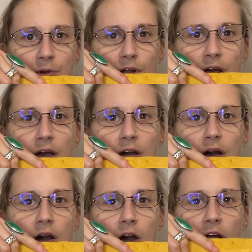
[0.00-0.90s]
gonna
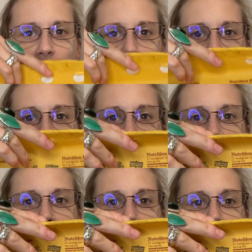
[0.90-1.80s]
hard
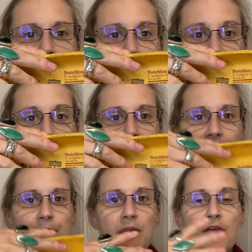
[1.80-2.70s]
boil
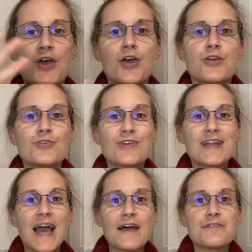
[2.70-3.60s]
today. You
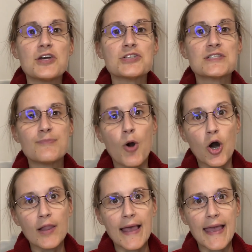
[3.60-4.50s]
can have
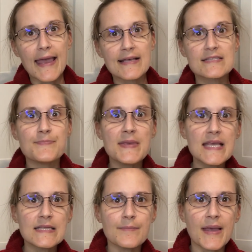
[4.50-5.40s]
small eggs,
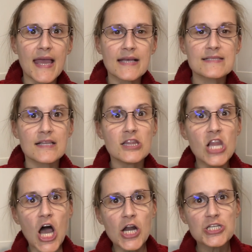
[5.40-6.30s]
medium eggs,
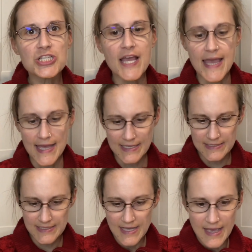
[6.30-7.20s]
large
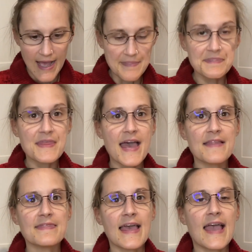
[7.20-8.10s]
eggs, and
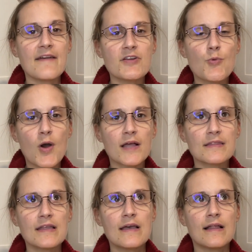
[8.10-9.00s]
then
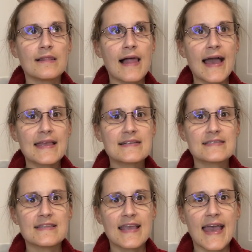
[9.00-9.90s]
everyone likes
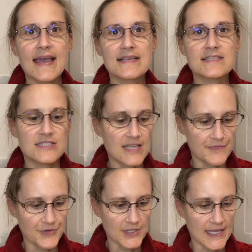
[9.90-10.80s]
the eggs
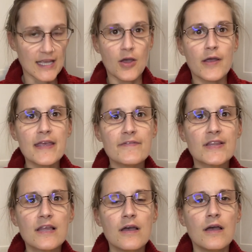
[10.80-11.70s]
differently.
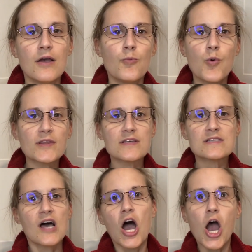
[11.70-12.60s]
Even what
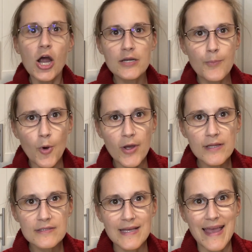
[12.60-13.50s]
does
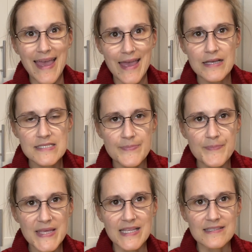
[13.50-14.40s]
hard-boiled eggs
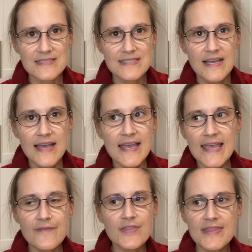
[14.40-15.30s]
means?
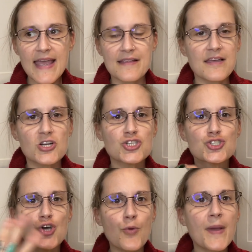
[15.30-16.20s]
Even there, there are
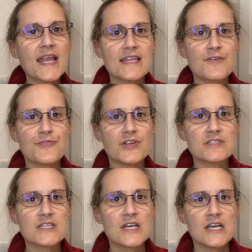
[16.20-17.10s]
so many
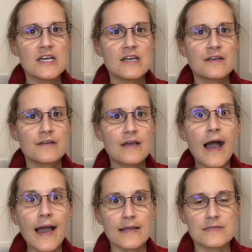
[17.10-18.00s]
different
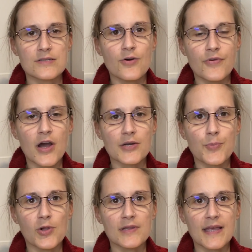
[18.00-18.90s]
kinds of hard-boiled